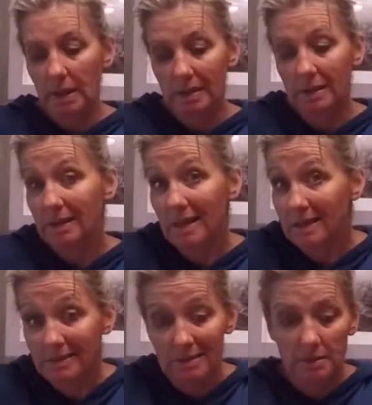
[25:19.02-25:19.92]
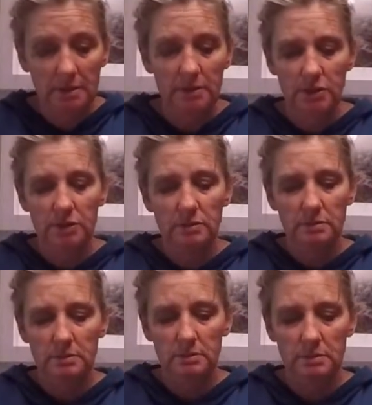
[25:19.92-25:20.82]
a line stitch
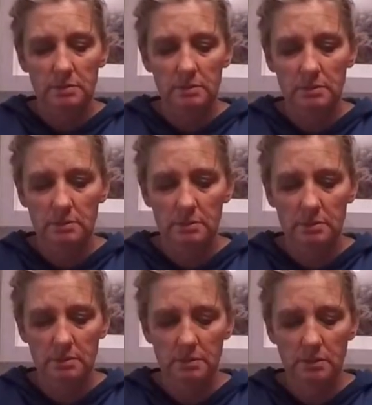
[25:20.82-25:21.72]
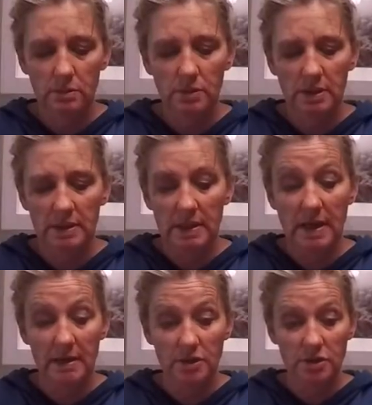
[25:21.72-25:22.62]
or a
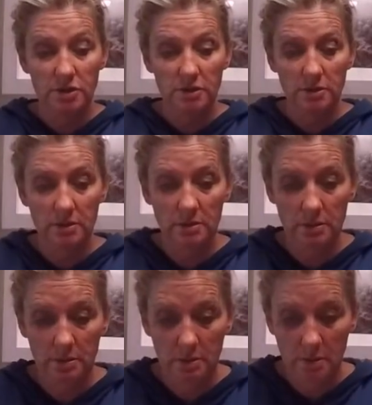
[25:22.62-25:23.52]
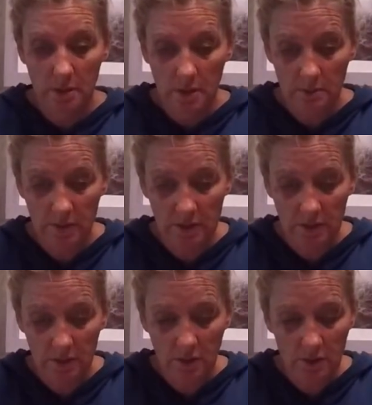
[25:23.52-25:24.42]
dash. Just
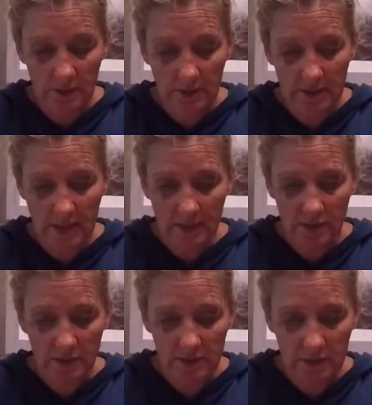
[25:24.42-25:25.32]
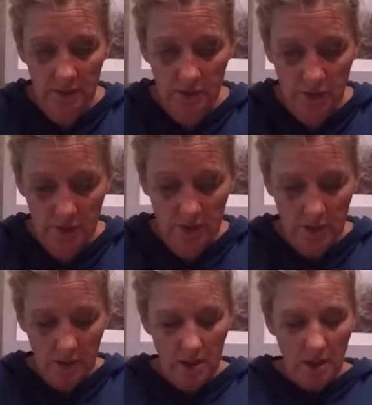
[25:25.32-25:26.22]
gonna call it a dash stitch.
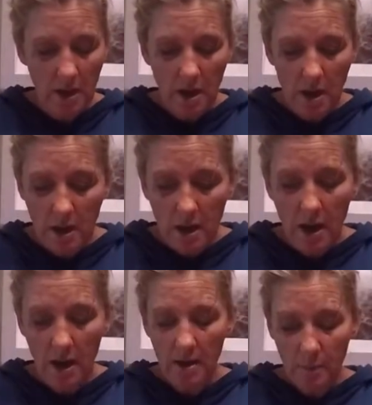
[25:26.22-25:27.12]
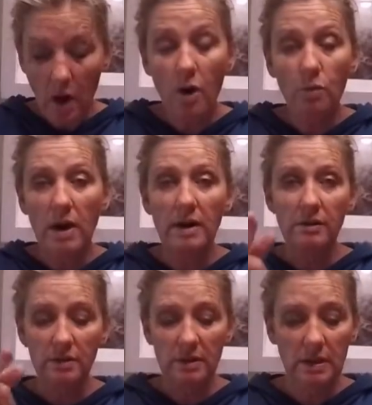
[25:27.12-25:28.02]
Oh, one
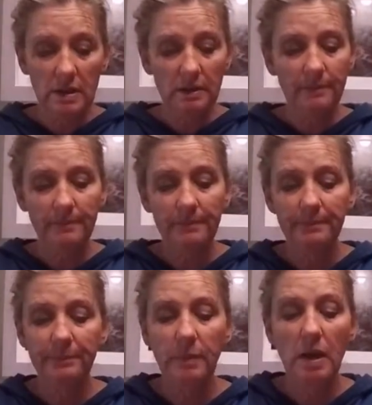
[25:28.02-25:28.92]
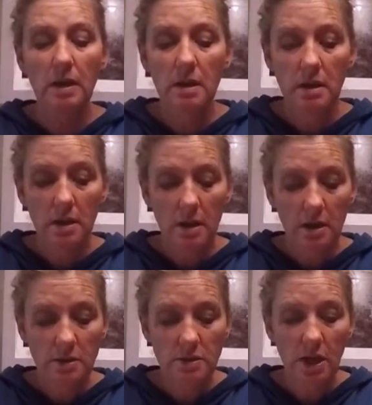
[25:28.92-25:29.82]
other thing,
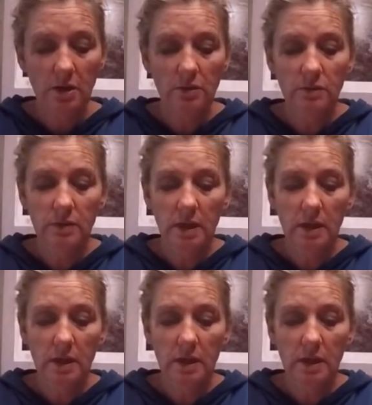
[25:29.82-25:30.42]
don't